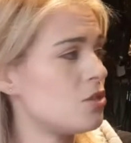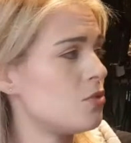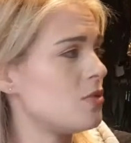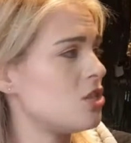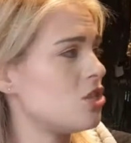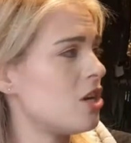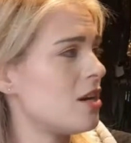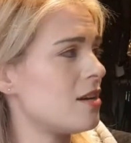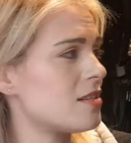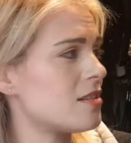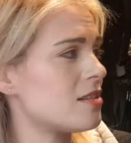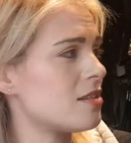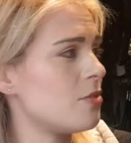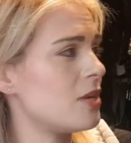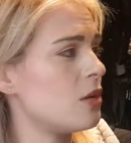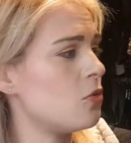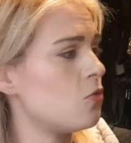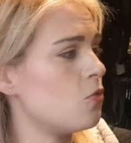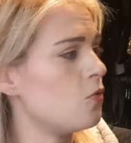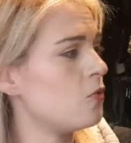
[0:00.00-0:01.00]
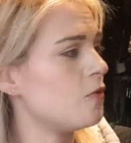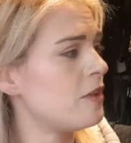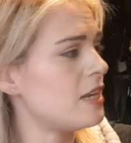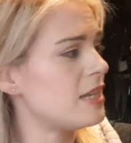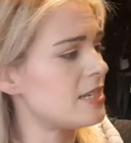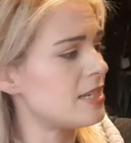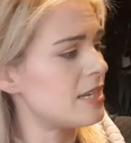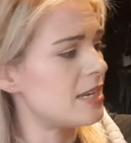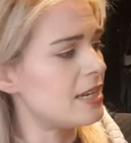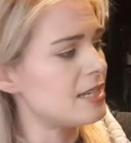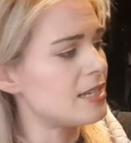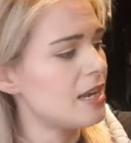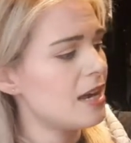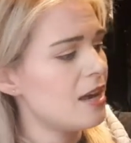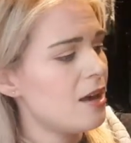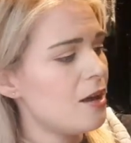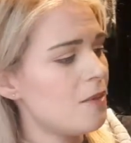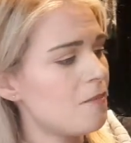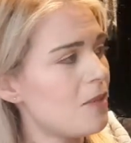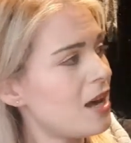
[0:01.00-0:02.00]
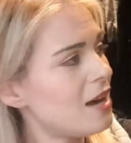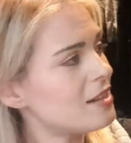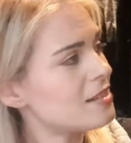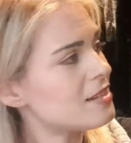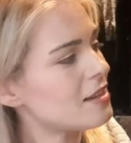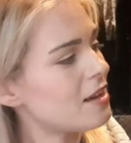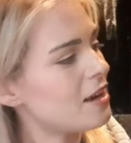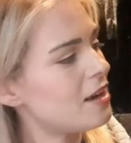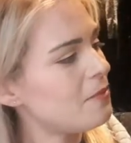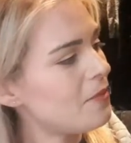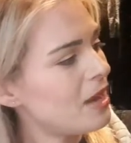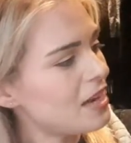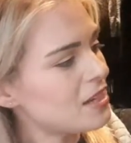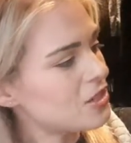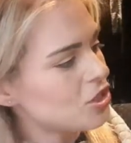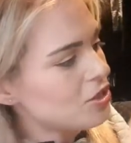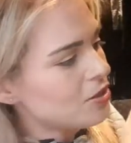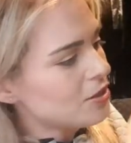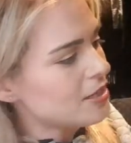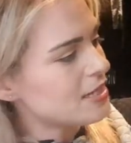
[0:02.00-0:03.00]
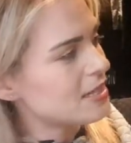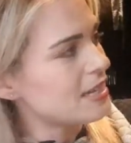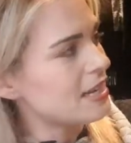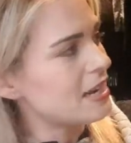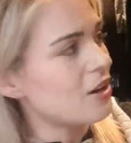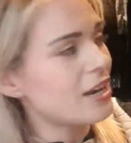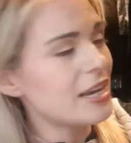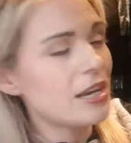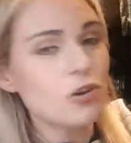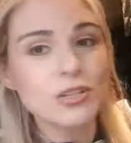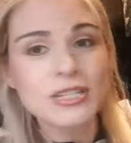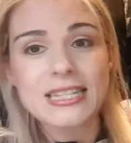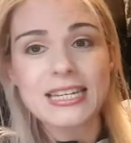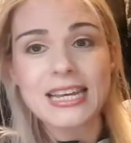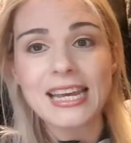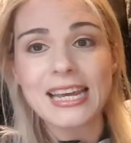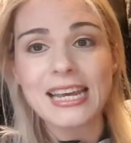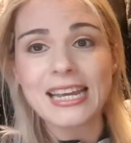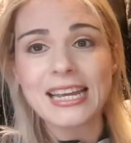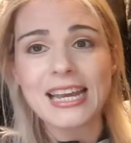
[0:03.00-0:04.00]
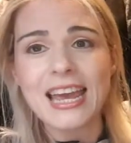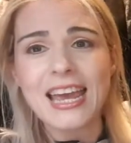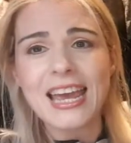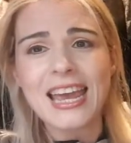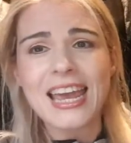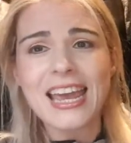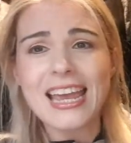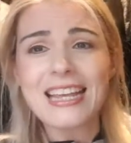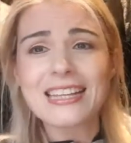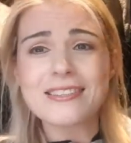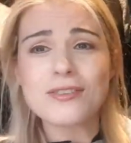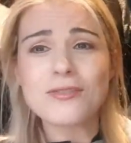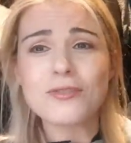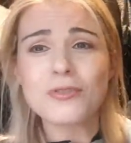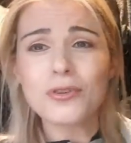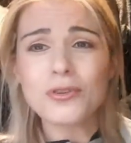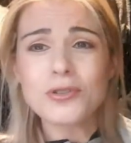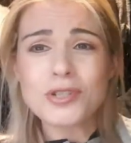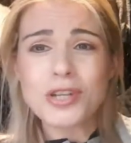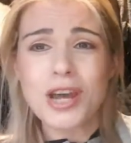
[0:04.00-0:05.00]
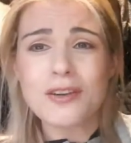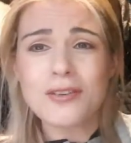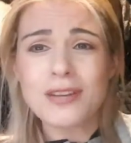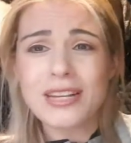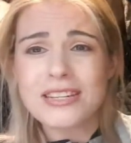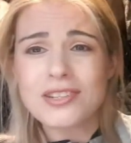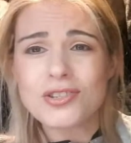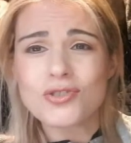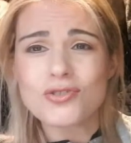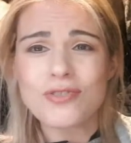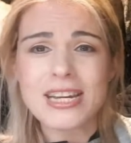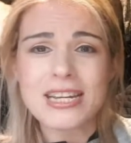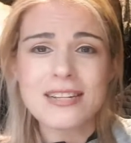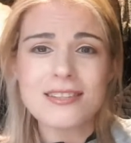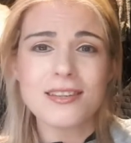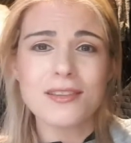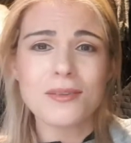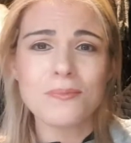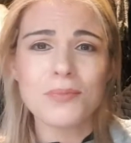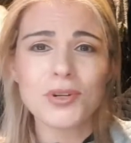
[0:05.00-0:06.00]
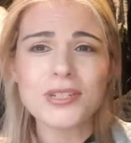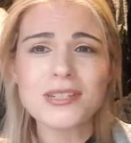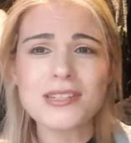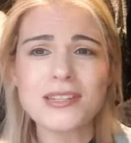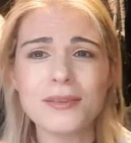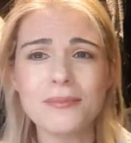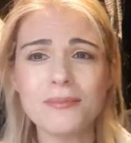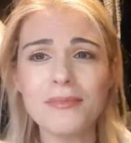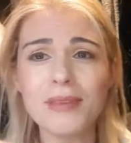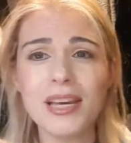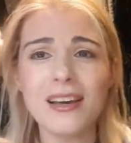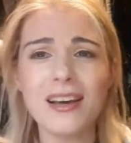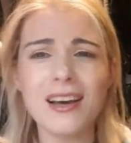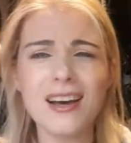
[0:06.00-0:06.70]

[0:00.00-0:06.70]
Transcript: adjust so it all fitted. But as you can see, I got it in. It's not totally straight at the bottom.